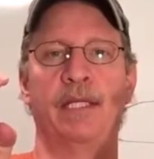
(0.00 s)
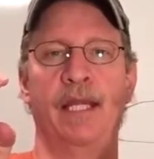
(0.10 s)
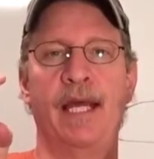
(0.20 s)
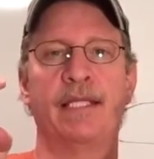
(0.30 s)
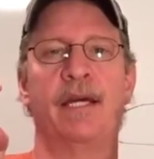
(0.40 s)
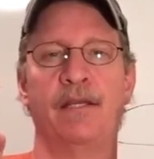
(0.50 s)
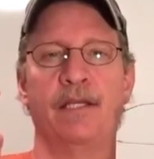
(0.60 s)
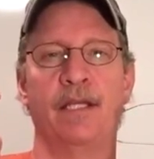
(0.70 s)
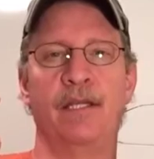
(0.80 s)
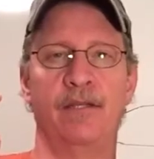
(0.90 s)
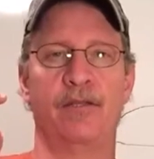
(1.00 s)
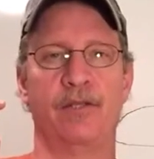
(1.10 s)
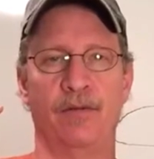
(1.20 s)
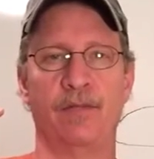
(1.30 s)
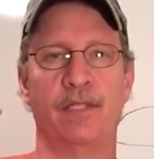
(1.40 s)
and that's how you get your
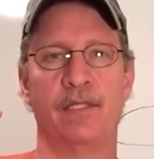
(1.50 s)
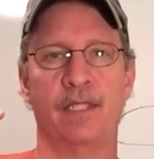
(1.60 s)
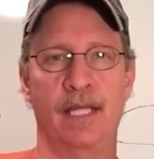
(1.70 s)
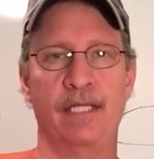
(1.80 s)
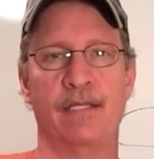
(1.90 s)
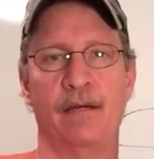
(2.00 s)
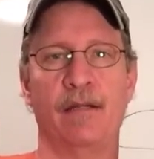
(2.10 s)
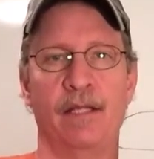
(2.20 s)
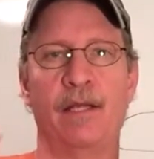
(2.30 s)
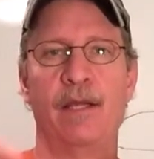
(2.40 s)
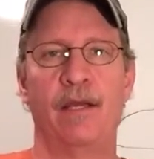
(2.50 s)
stones to stay solid.